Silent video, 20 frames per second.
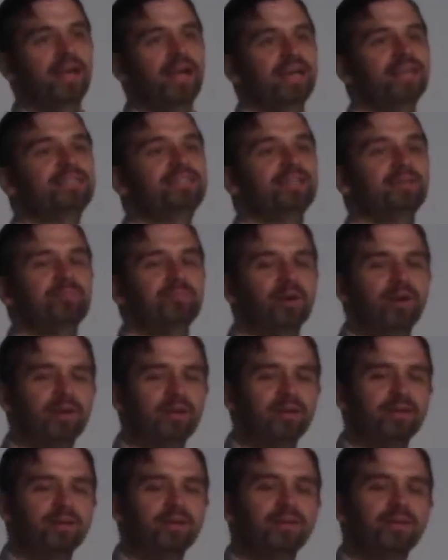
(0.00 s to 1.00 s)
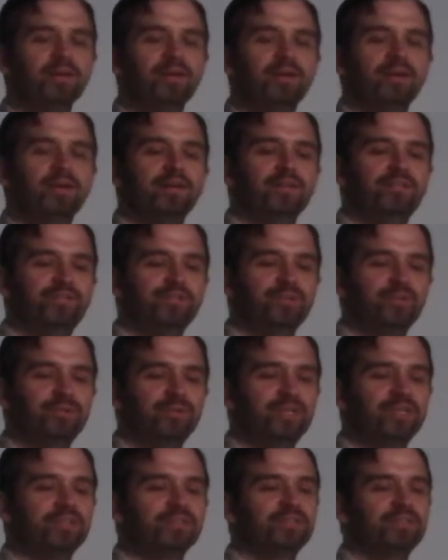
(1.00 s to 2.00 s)
Is it murder to
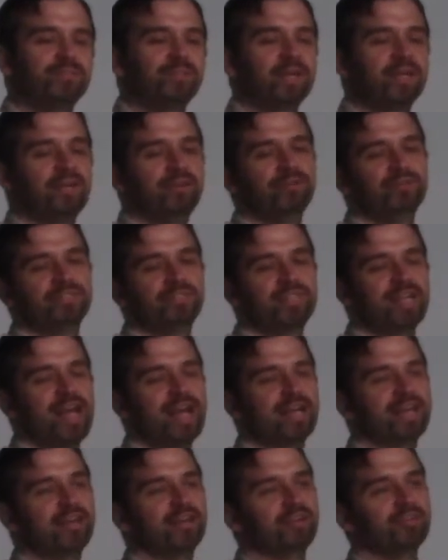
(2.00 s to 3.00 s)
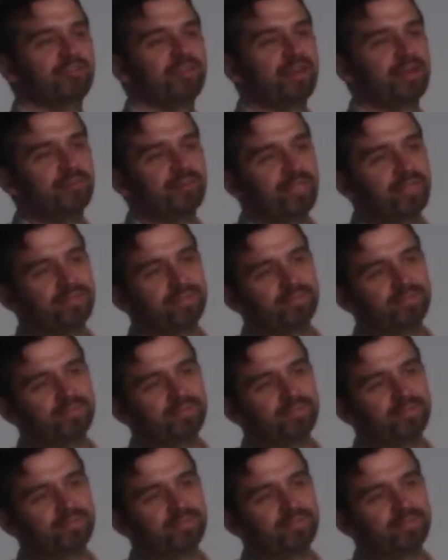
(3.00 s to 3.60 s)
kill somebody who's attacking your family?